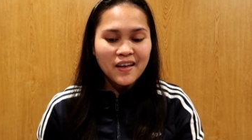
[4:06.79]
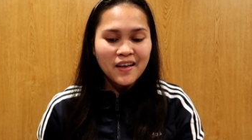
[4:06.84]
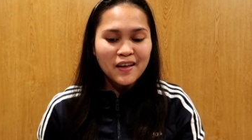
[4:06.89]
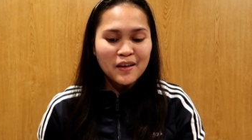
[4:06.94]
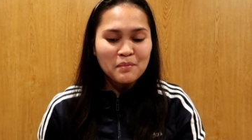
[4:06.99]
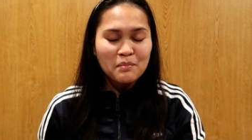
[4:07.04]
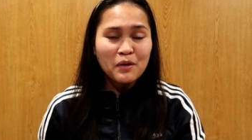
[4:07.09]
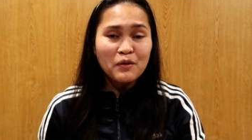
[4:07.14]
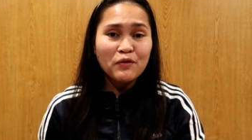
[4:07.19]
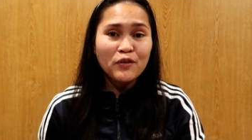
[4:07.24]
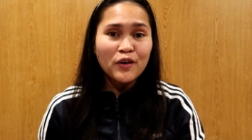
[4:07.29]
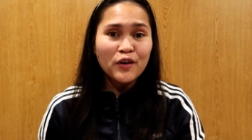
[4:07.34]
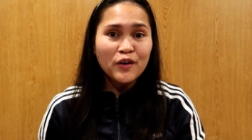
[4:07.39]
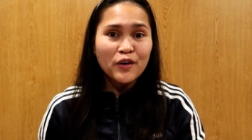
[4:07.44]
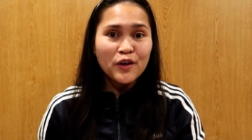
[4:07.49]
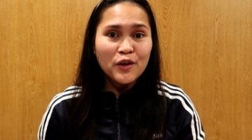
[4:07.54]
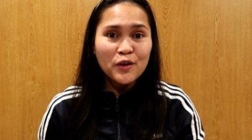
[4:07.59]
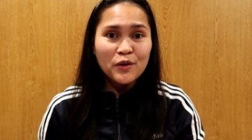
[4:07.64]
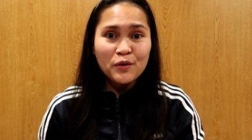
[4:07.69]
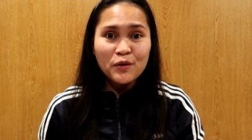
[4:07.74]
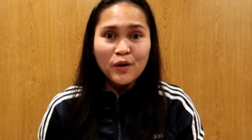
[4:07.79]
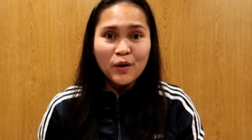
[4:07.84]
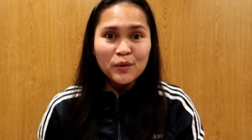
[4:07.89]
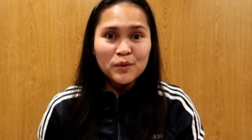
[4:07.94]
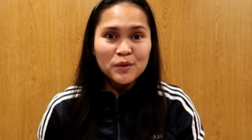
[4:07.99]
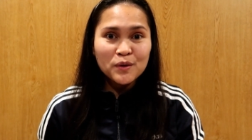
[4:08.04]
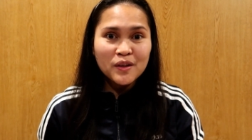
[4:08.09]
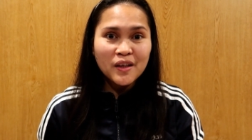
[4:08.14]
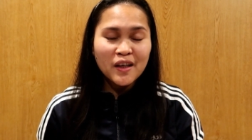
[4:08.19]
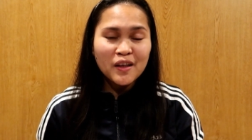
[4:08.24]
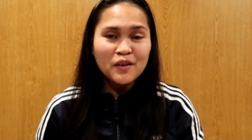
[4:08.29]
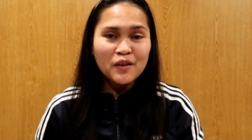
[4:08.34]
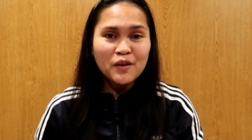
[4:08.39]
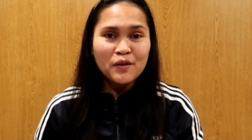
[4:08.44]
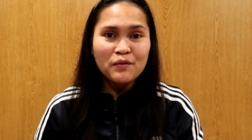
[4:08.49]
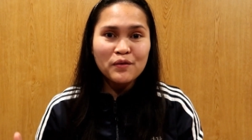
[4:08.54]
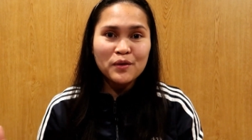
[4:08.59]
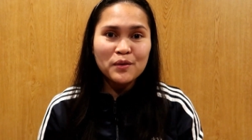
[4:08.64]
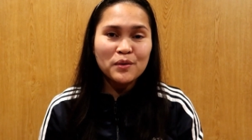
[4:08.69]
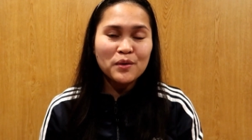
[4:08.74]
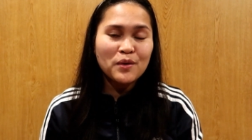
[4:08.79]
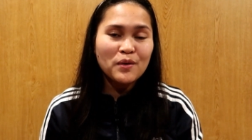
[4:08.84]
And before you go to the interview,